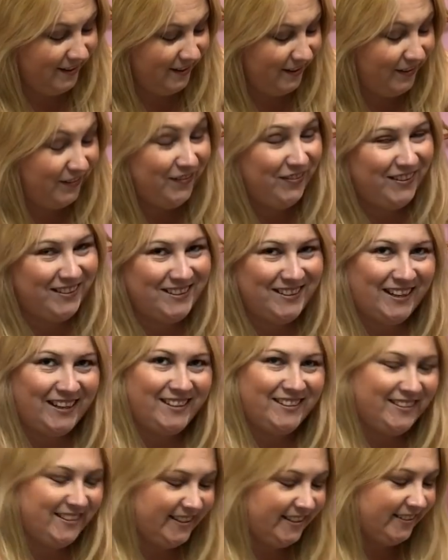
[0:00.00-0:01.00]
if it
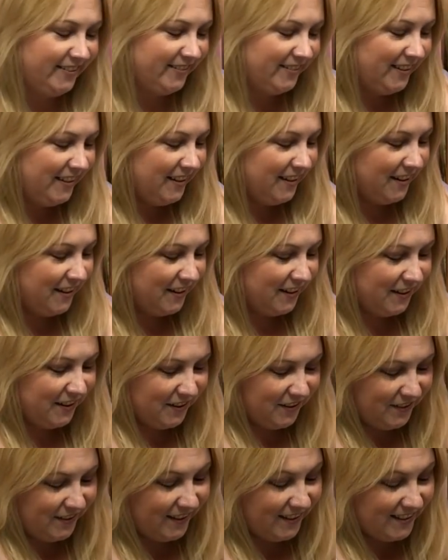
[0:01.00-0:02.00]
stays still,
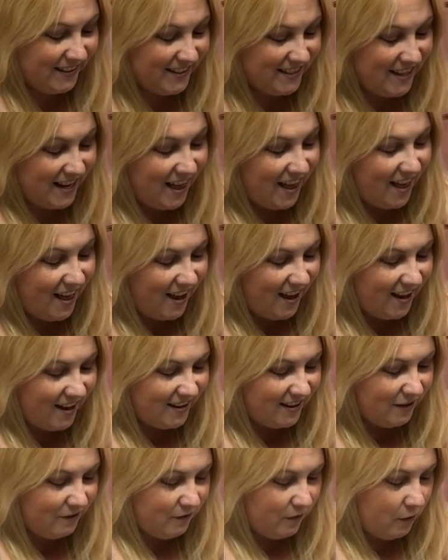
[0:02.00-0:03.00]
we're gonna
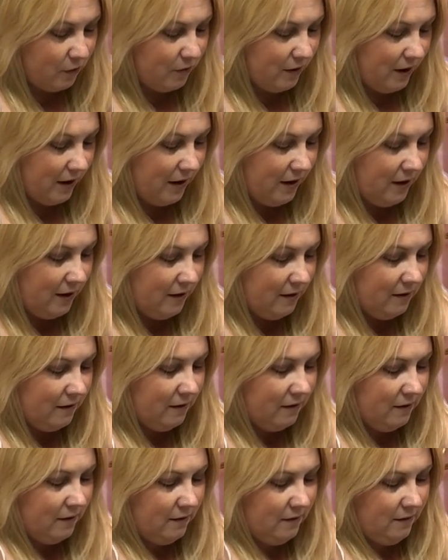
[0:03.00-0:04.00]
slide the phone in.
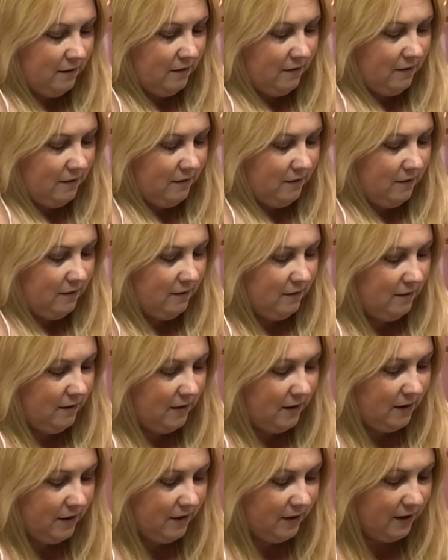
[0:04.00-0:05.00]

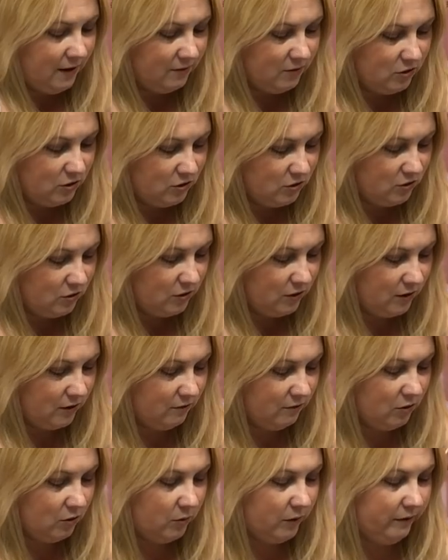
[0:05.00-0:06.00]
I think I've just done that
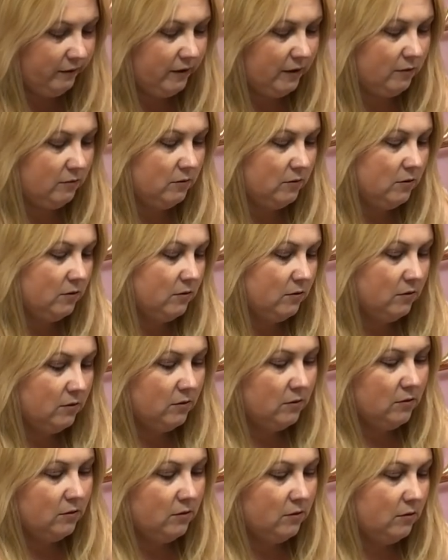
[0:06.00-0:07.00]
the wrong way around.
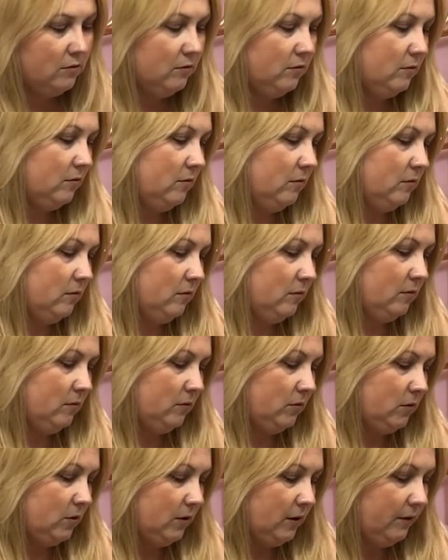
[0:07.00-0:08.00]

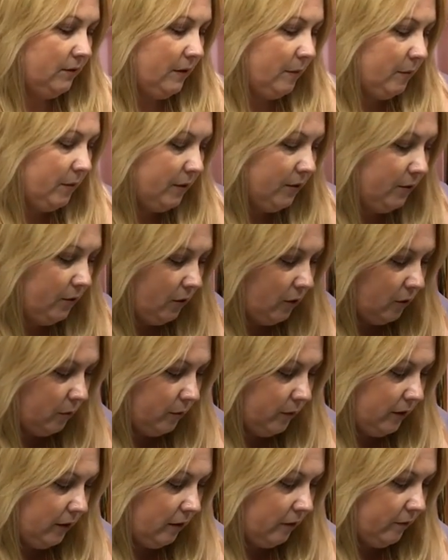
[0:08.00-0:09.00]
Should have them at the top.
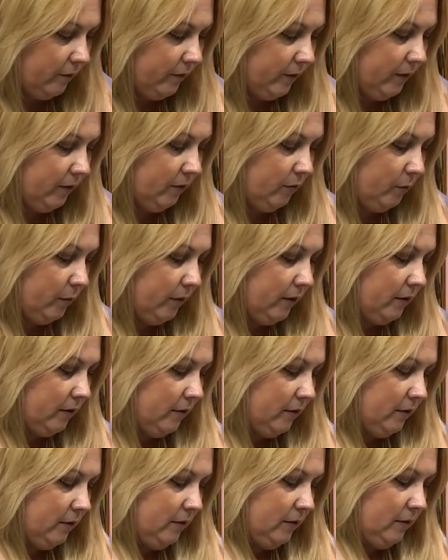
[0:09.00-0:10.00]
Yeah, much better.